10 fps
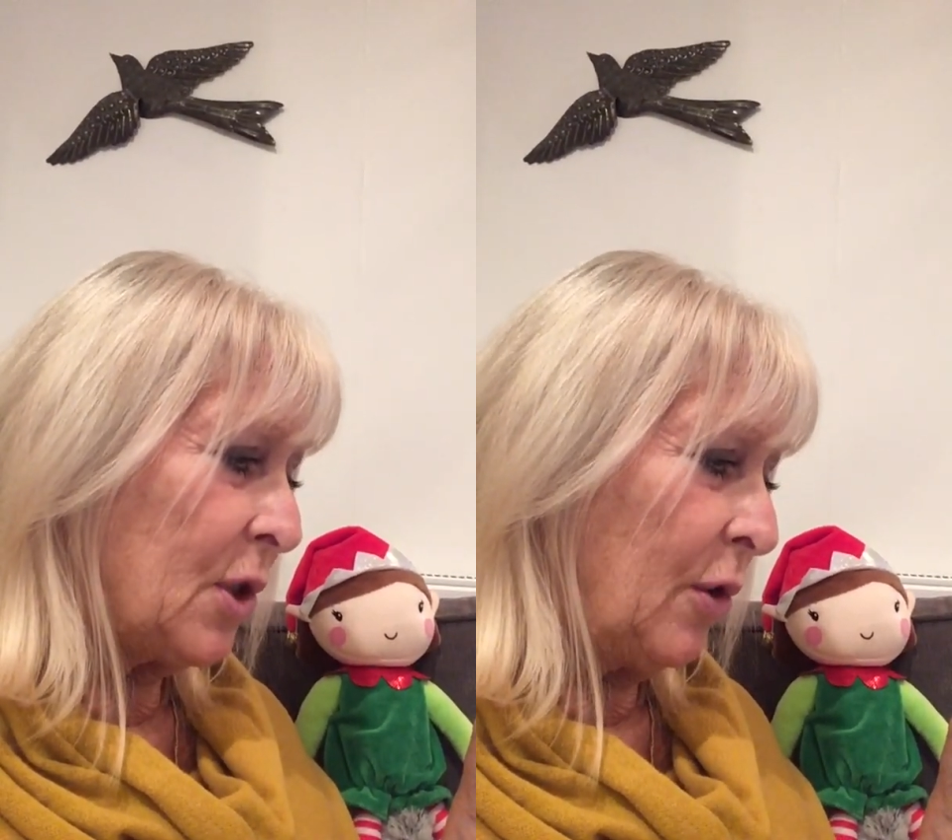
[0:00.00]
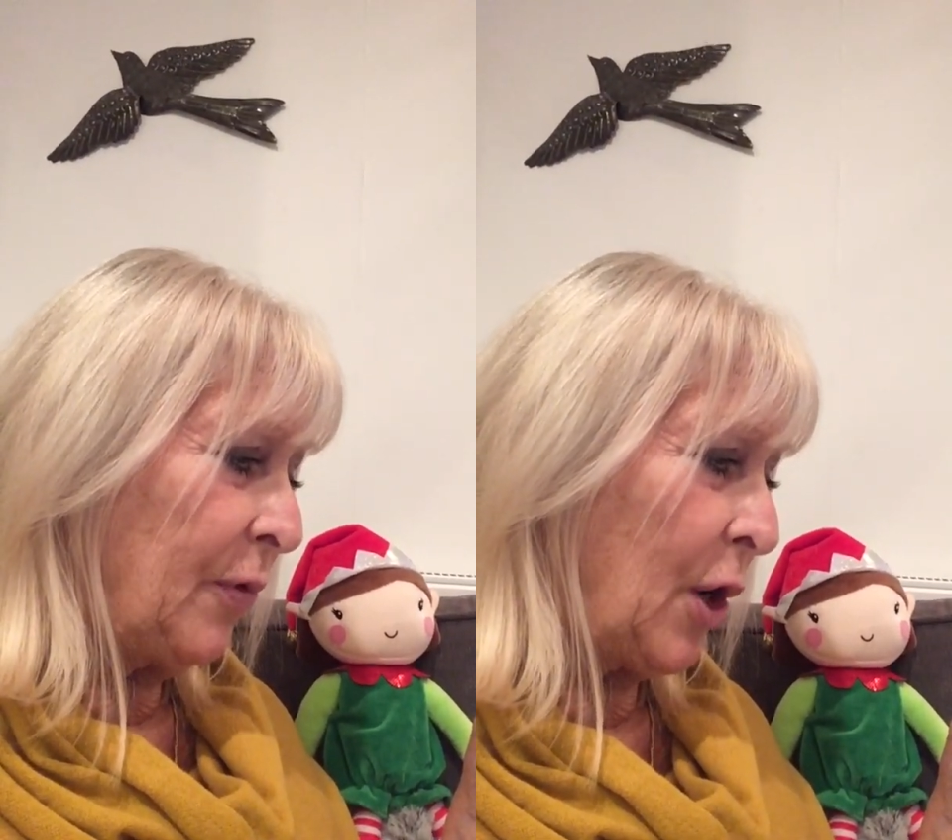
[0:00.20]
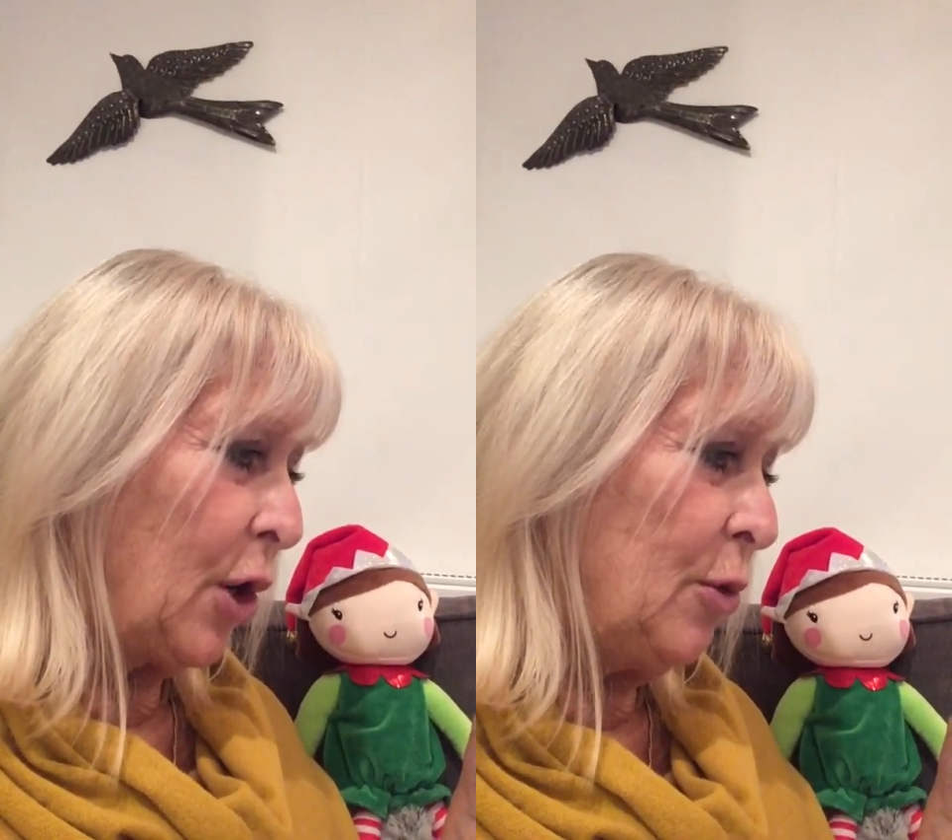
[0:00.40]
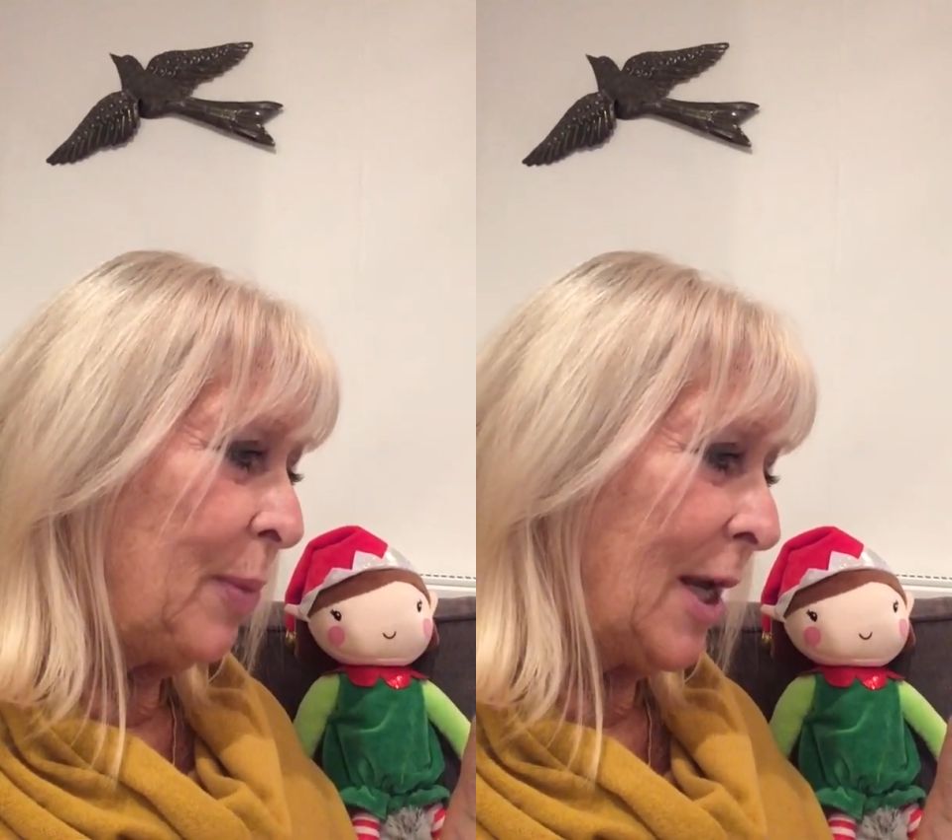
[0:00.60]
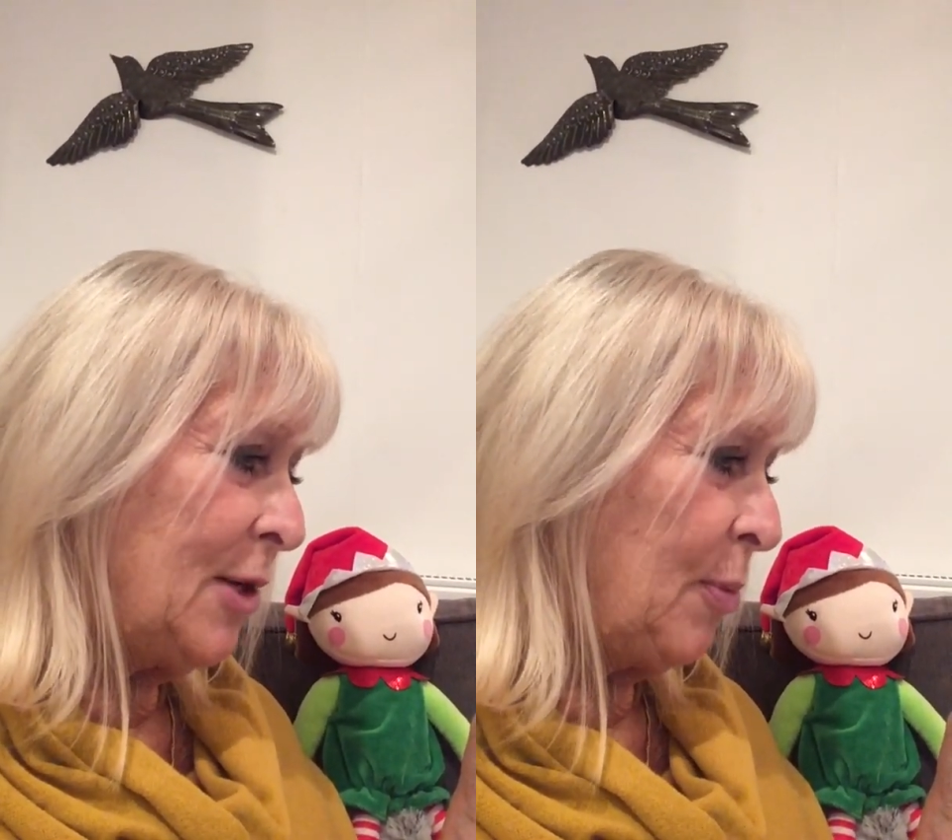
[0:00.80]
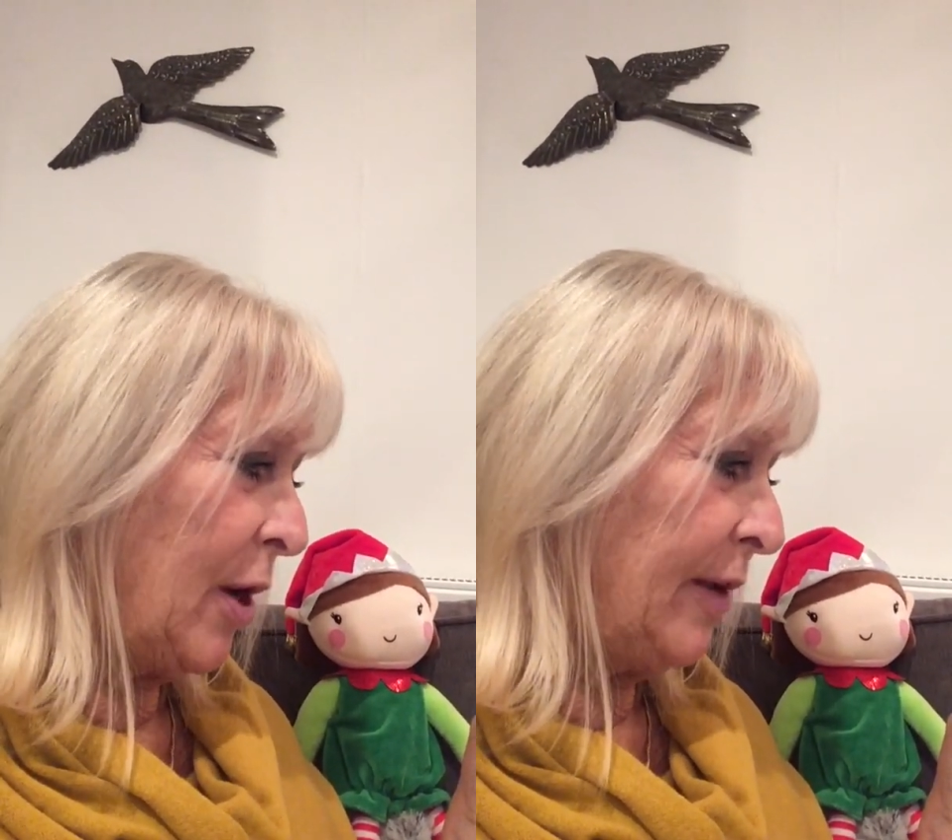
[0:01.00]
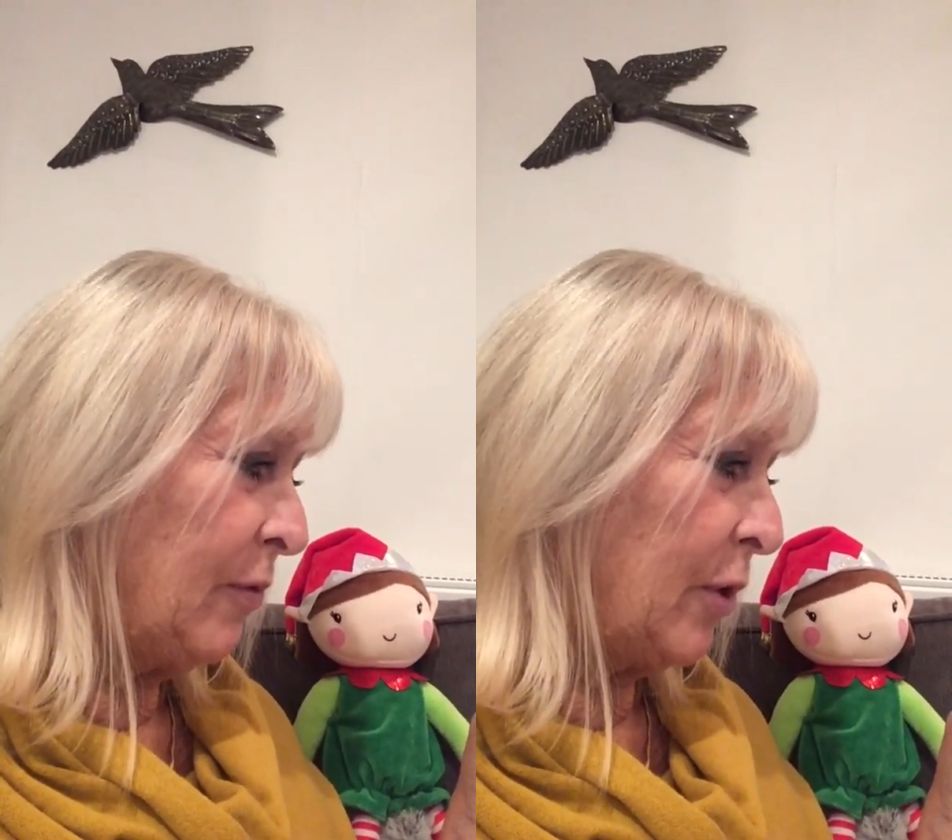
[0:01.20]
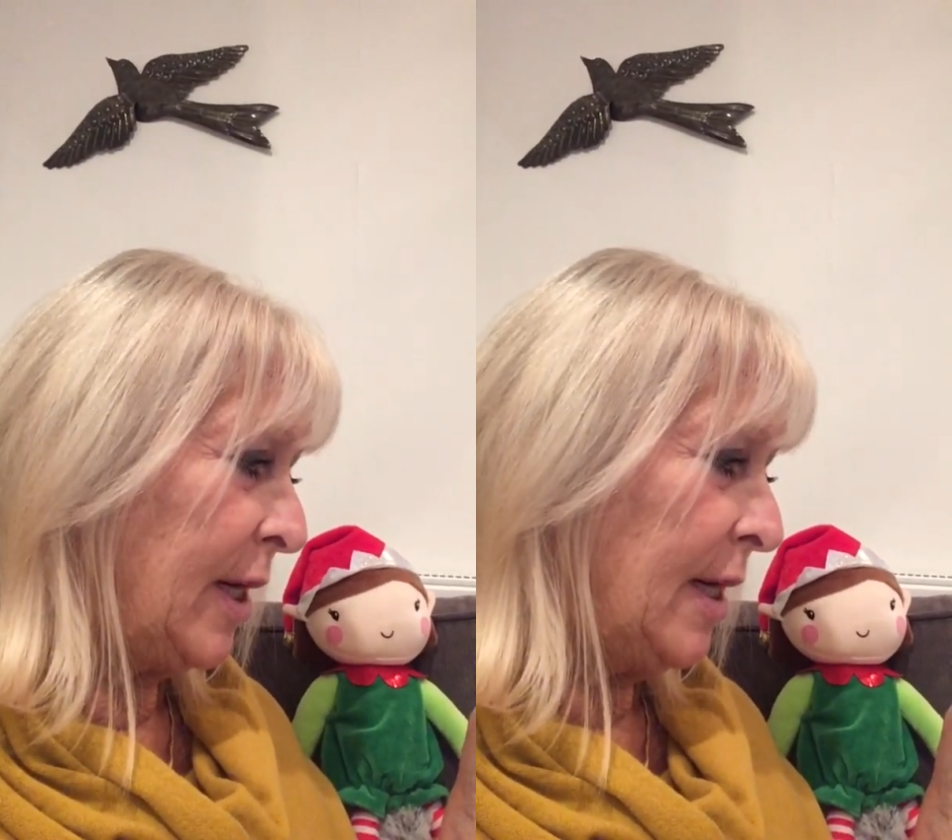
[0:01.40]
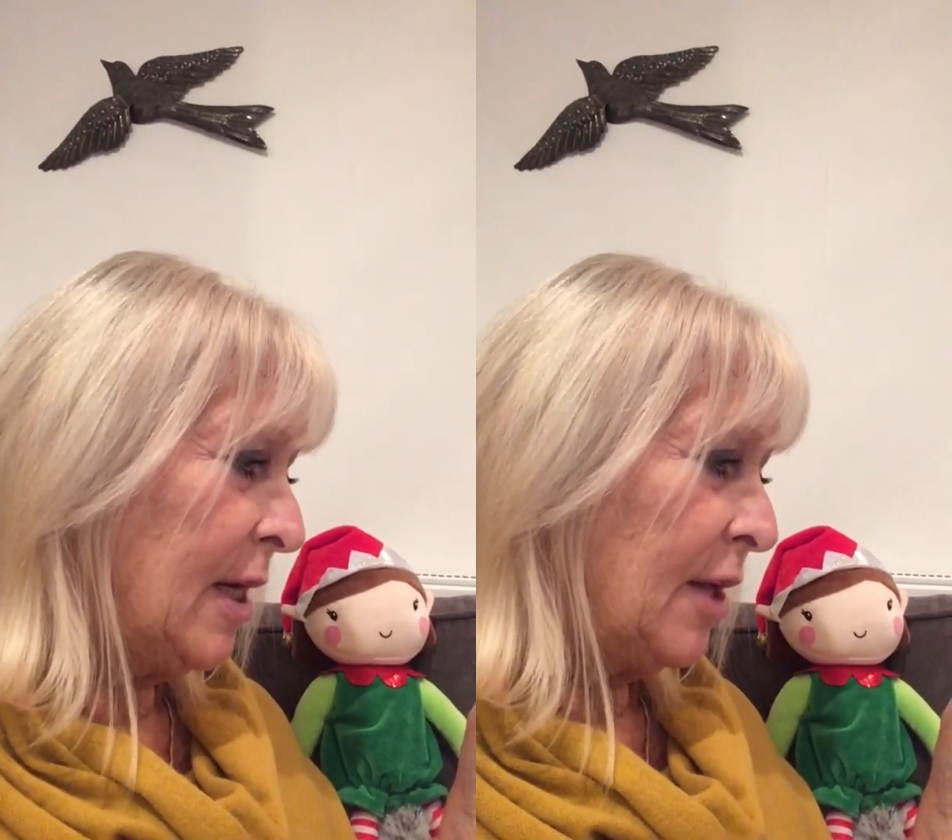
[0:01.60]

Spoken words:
of hope and bravery